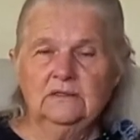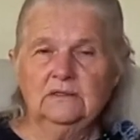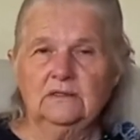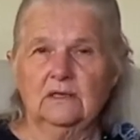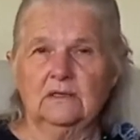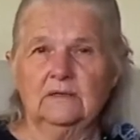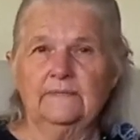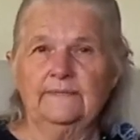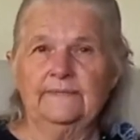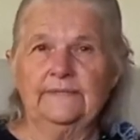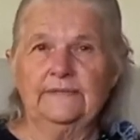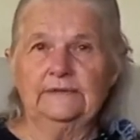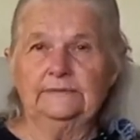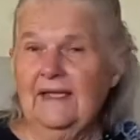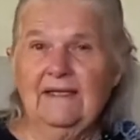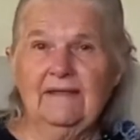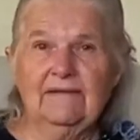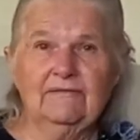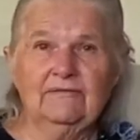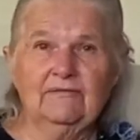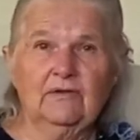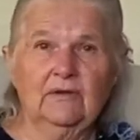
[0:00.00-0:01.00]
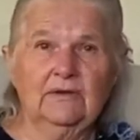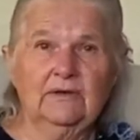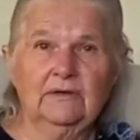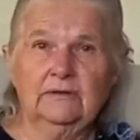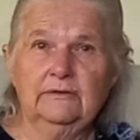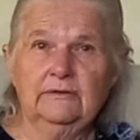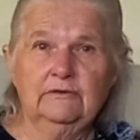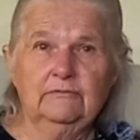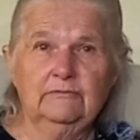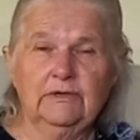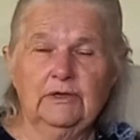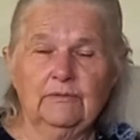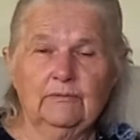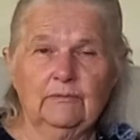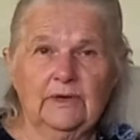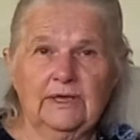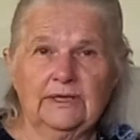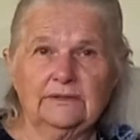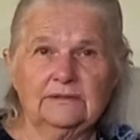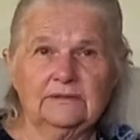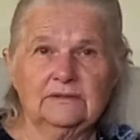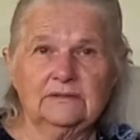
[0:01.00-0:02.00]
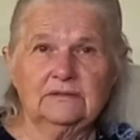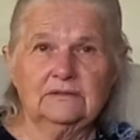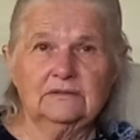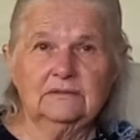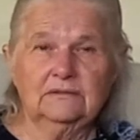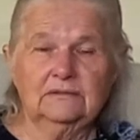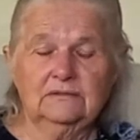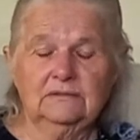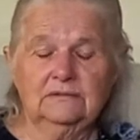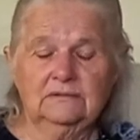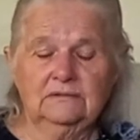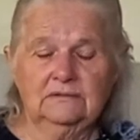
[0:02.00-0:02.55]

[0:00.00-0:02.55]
So I have got aluminum ones.